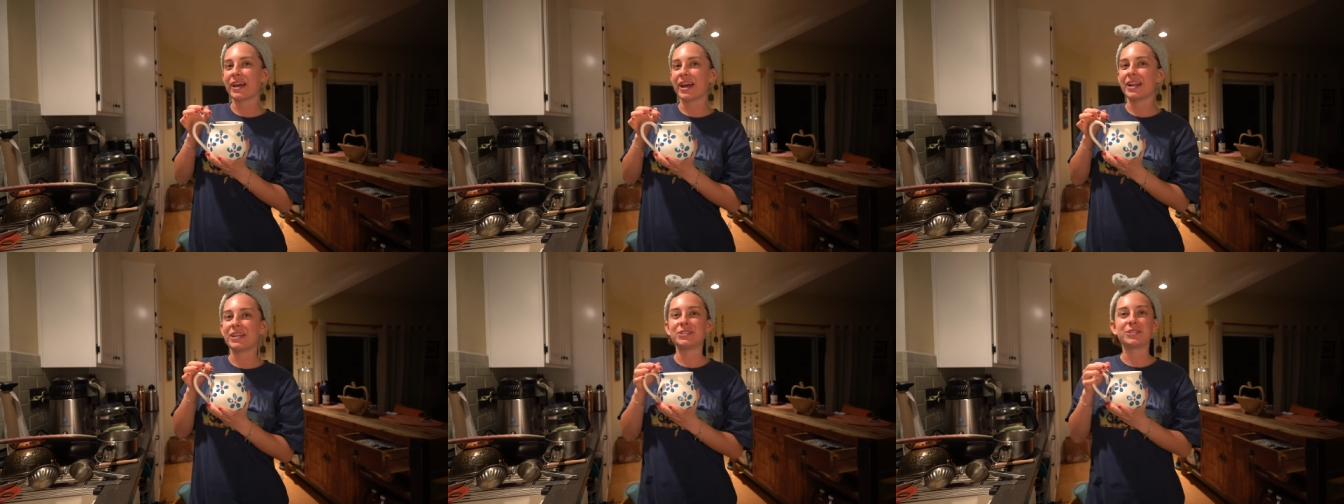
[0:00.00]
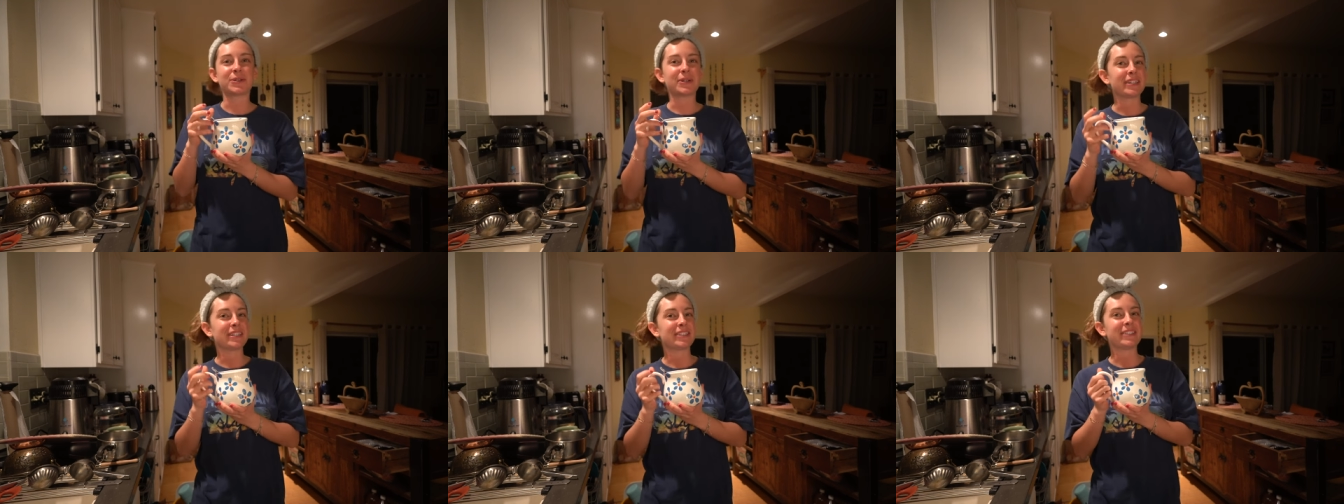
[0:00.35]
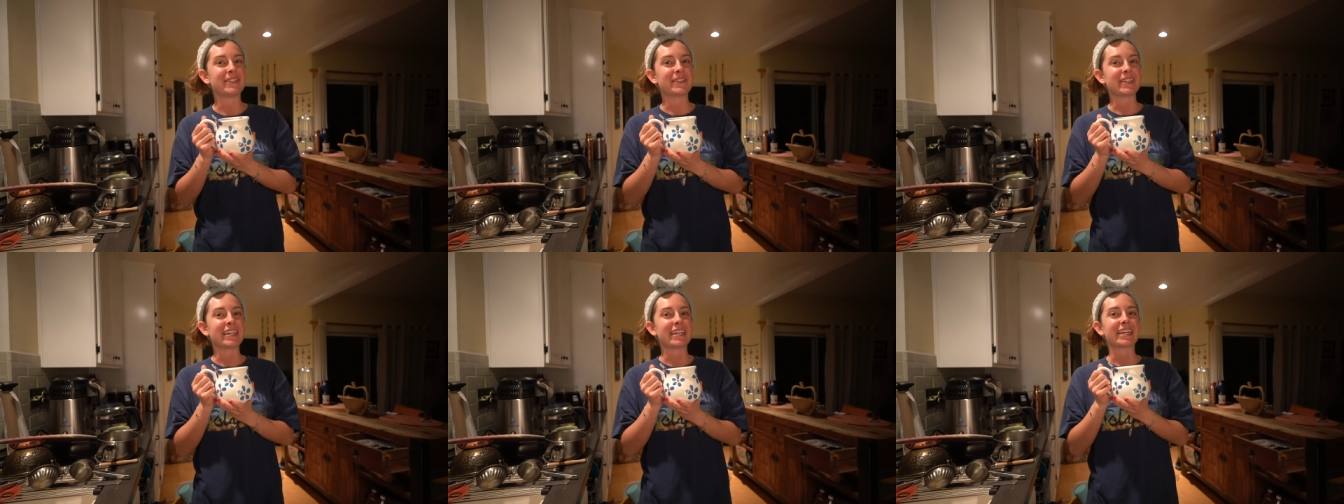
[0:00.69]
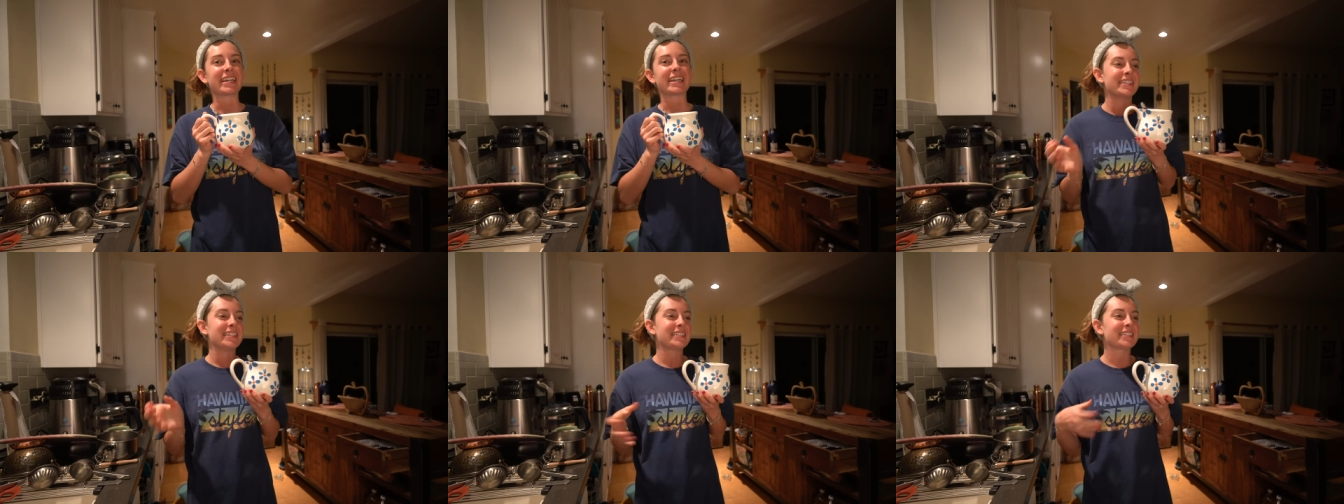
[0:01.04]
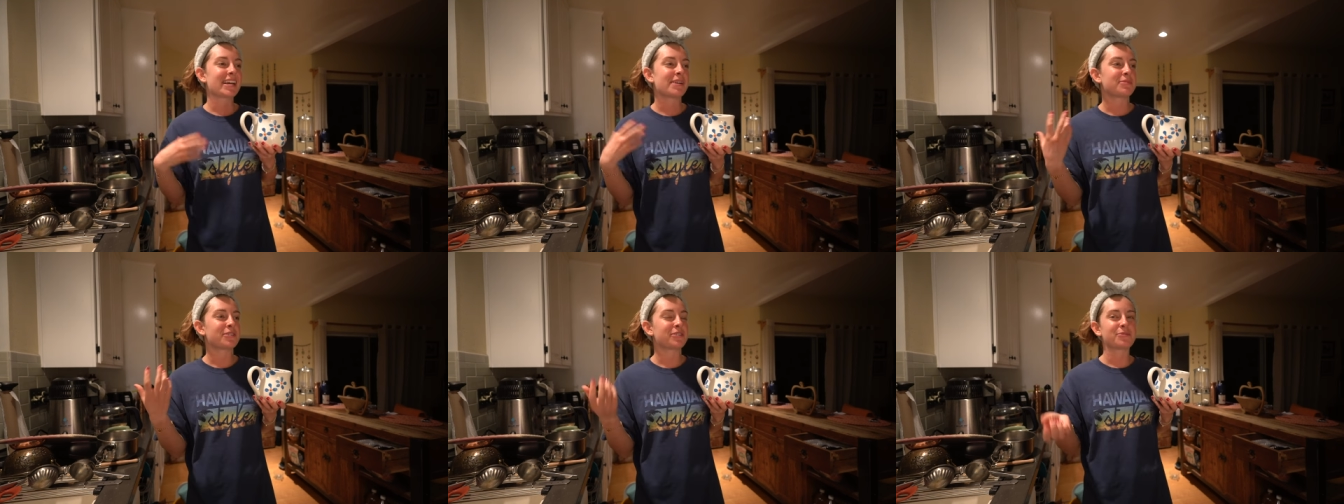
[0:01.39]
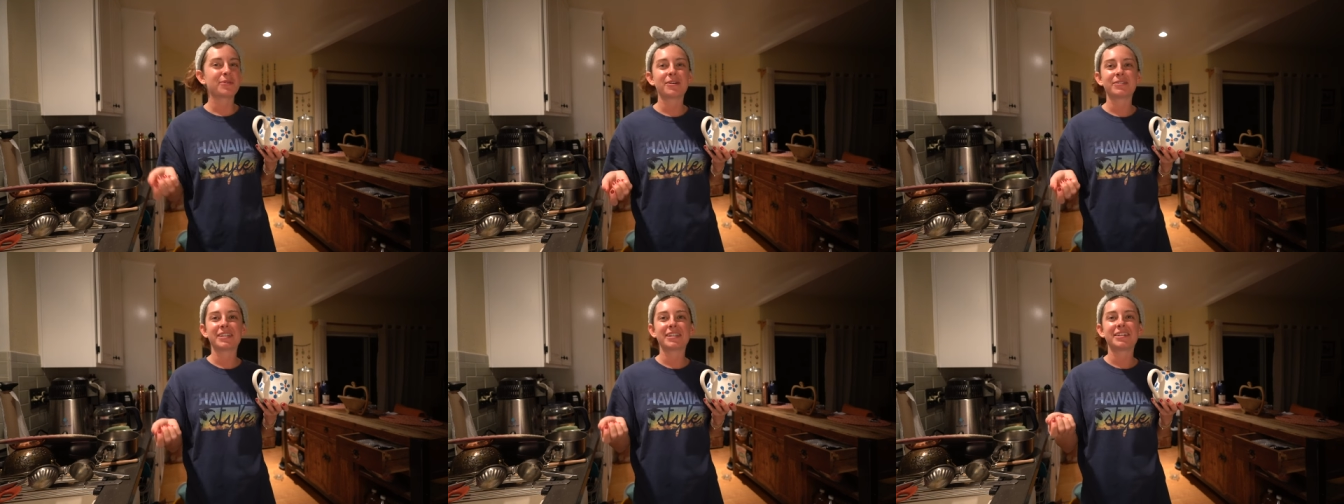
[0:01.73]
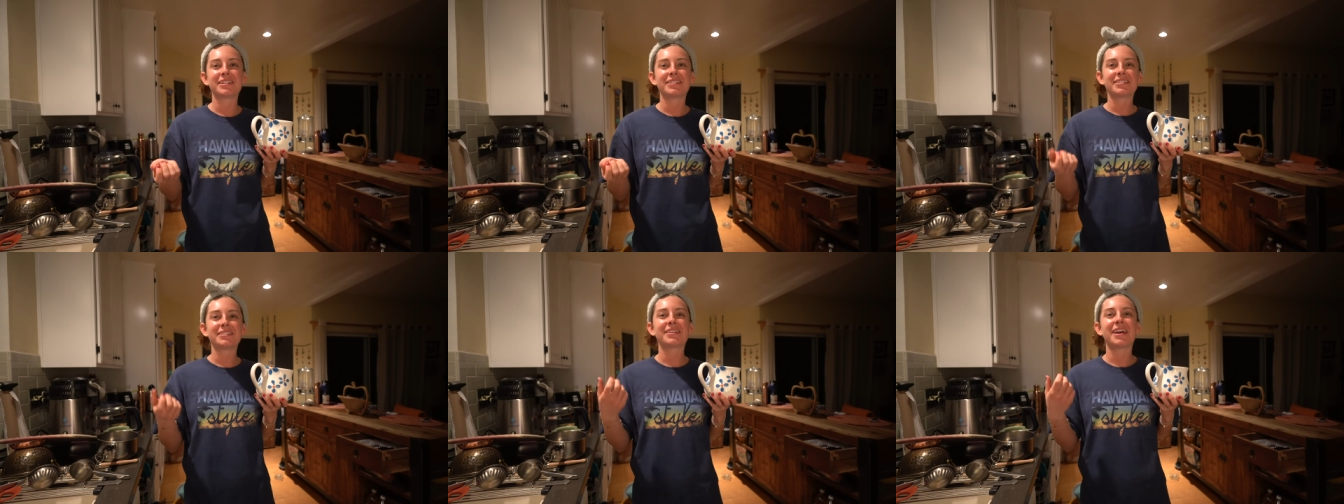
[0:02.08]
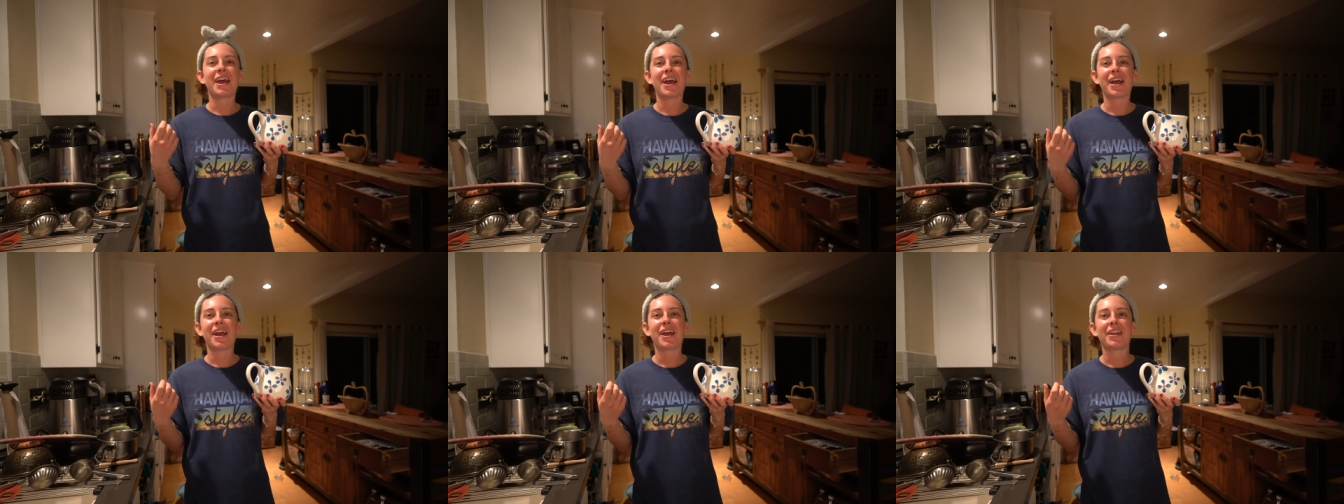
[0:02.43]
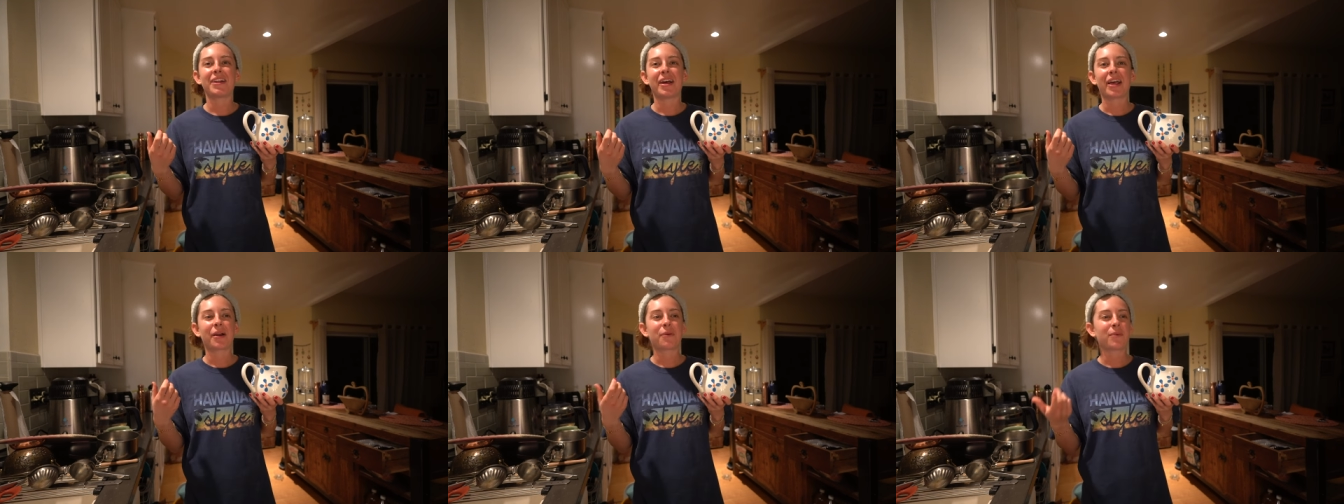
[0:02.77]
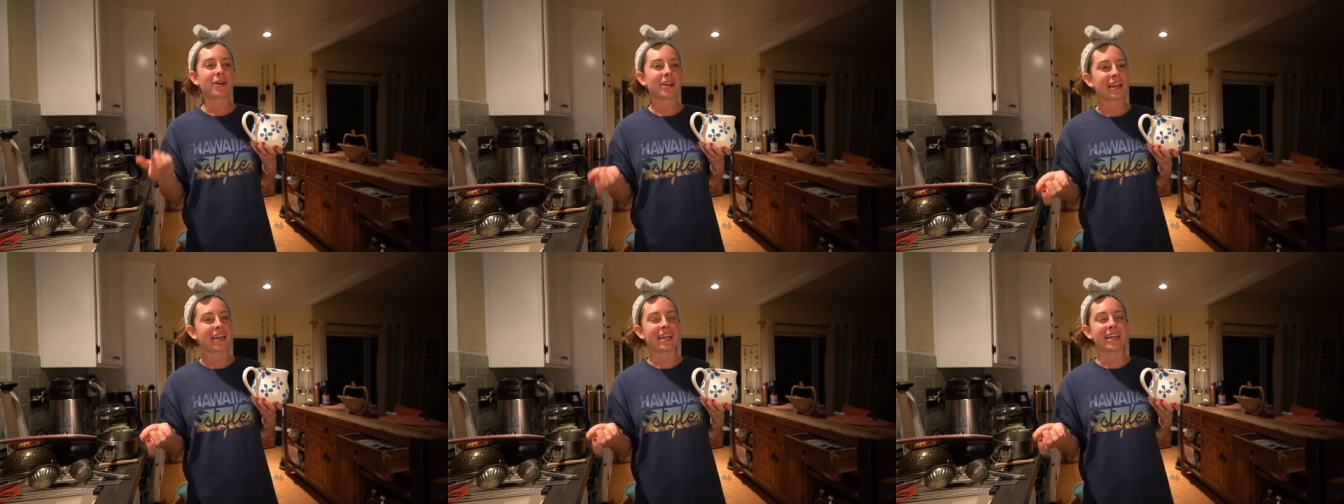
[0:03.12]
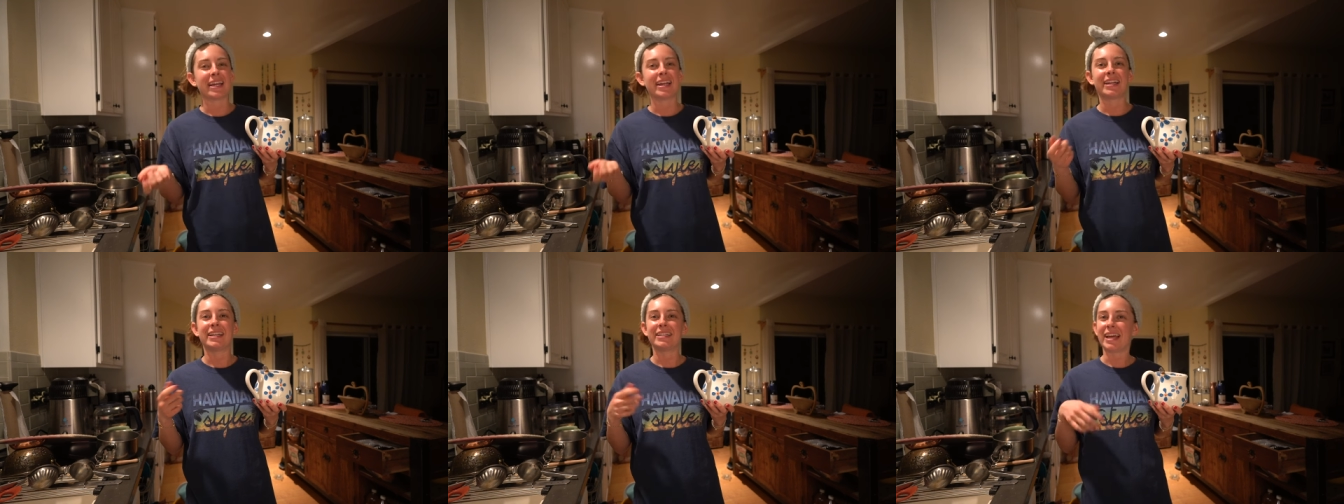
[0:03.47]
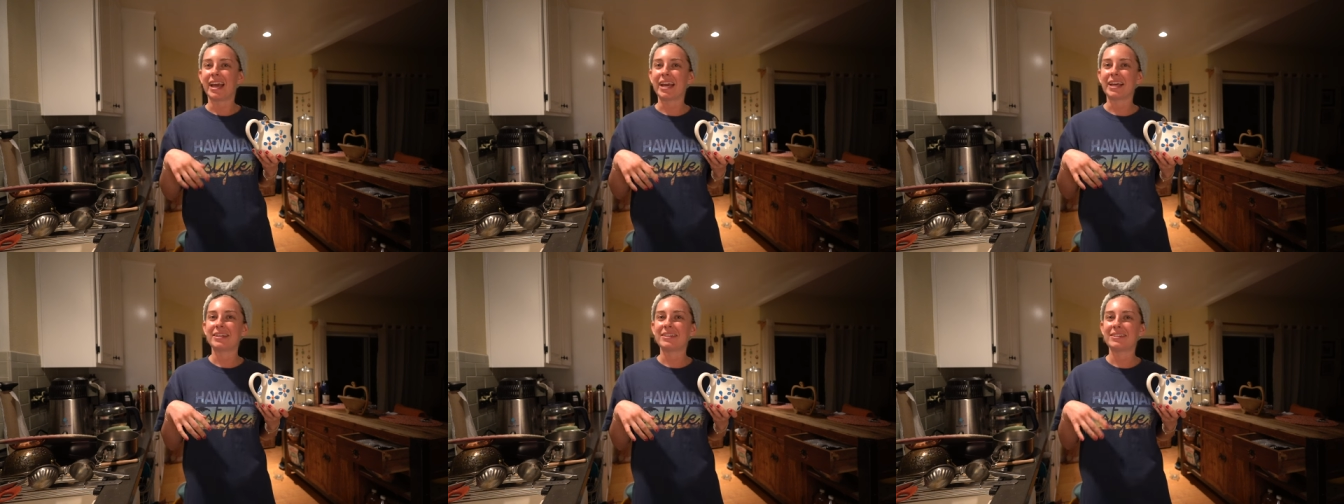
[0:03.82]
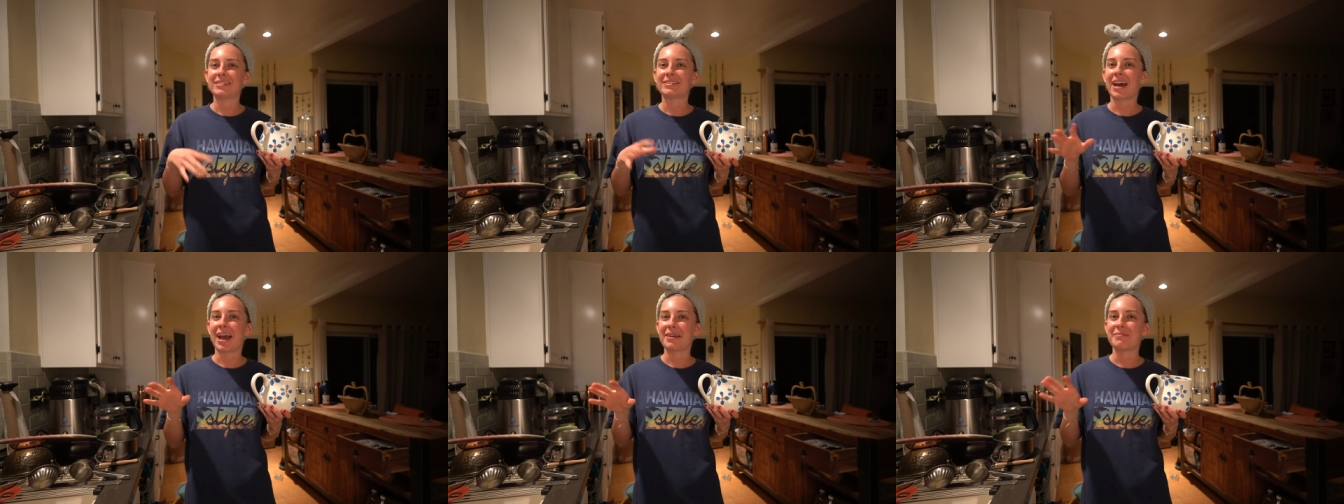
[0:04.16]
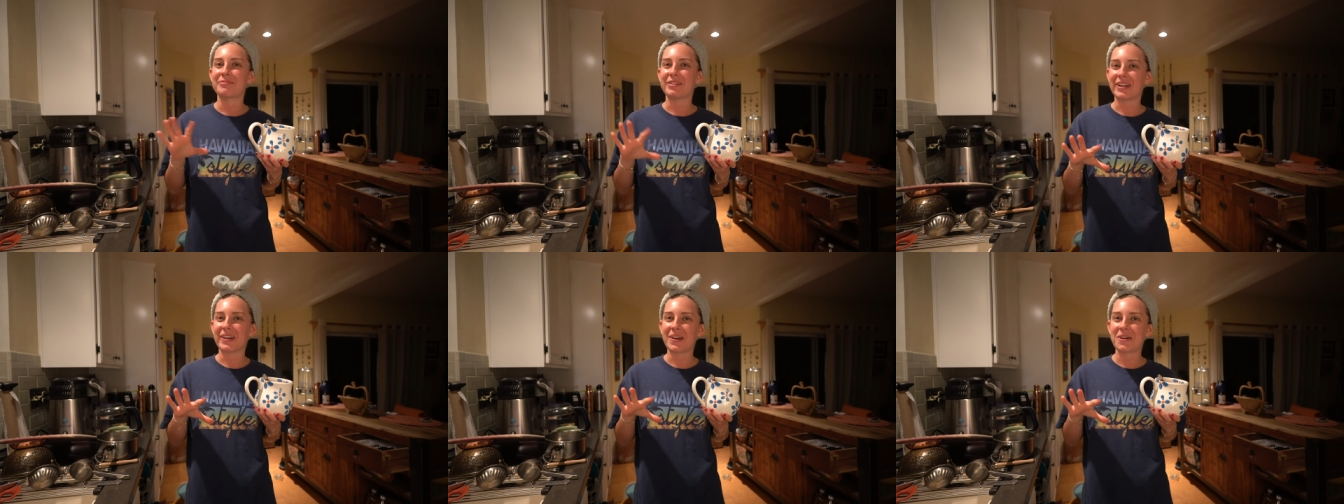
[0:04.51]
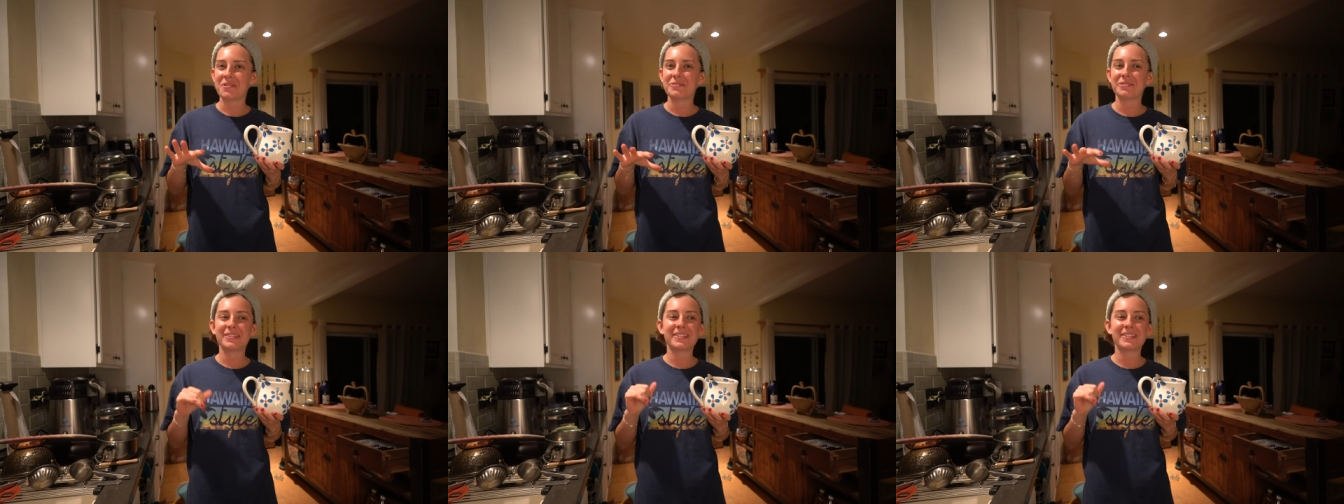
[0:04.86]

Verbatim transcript: and enjoy doing these types of wellness and like what I eat in a day type videos.